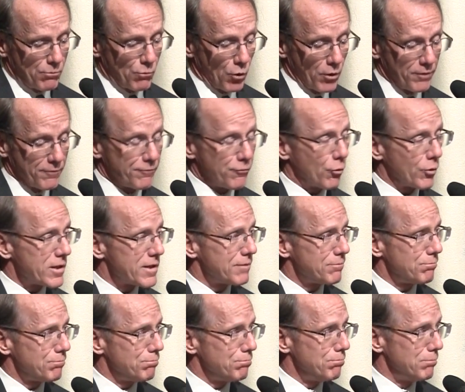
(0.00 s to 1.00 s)
More than
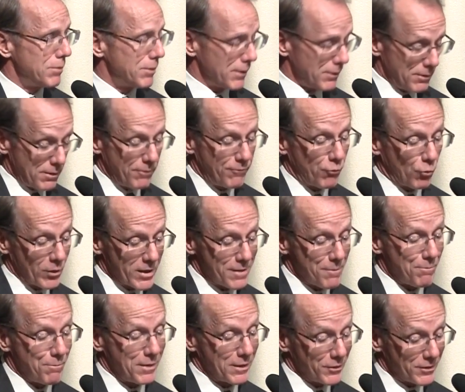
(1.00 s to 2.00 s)

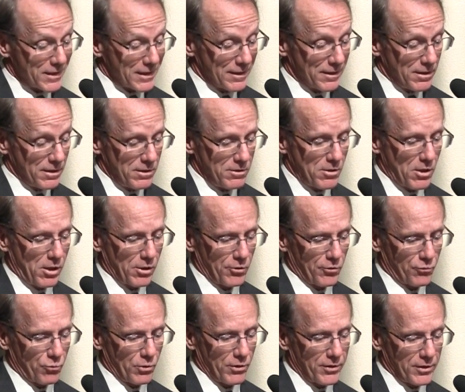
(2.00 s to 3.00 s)
$40 billion
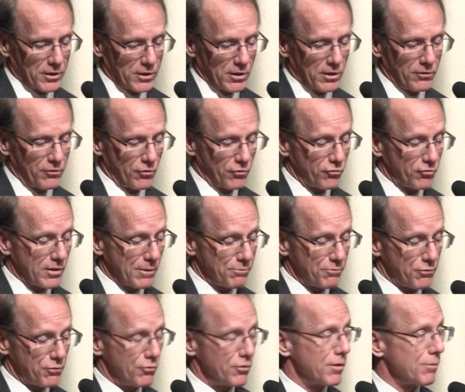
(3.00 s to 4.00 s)
worth of goods are
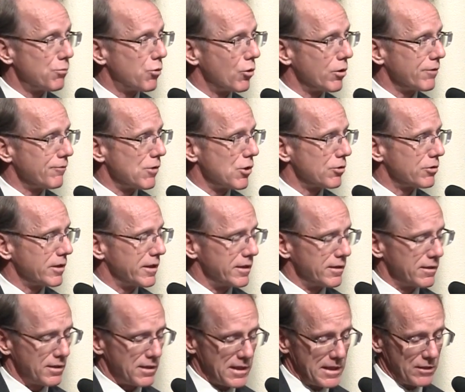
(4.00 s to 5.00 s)
shipped through the Port of
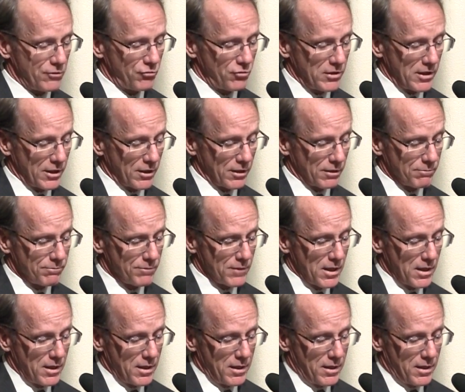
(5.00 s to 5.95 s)
Oakland each year,